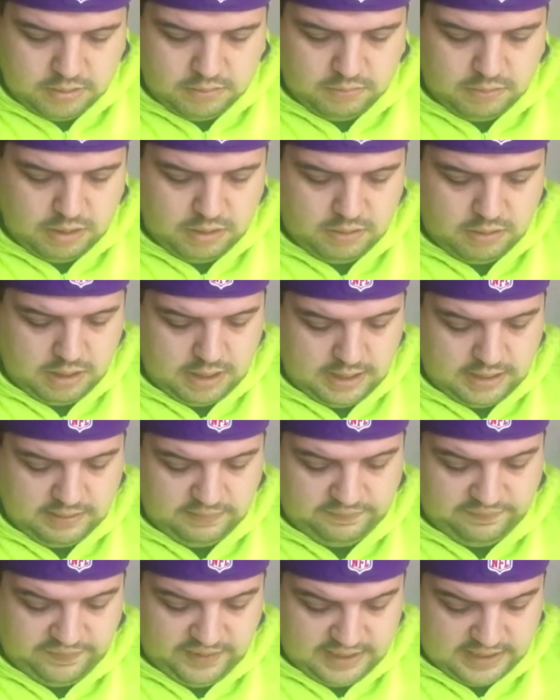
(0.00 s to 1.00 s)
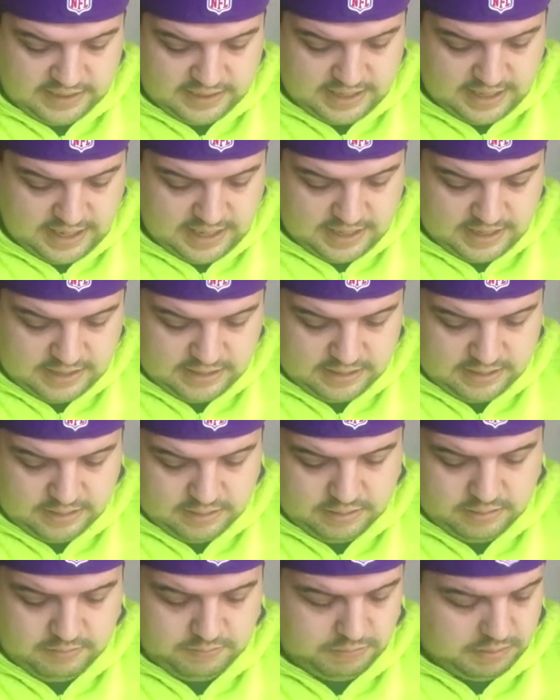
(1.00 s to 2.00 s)
Well, I can fix that,
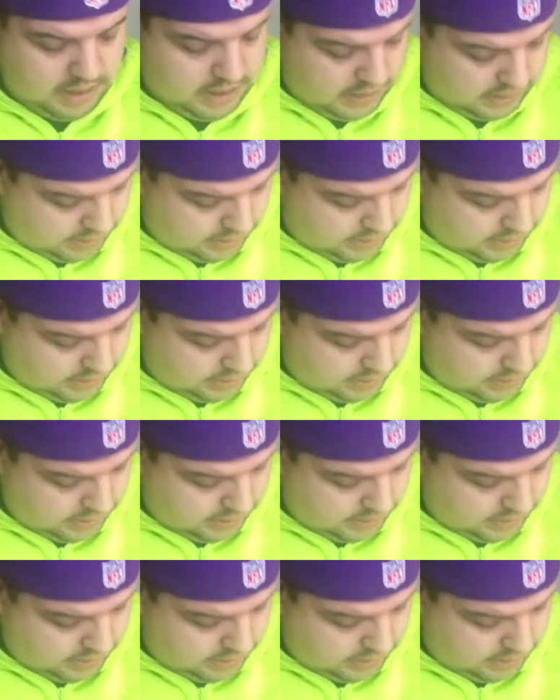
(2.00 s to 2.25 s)
but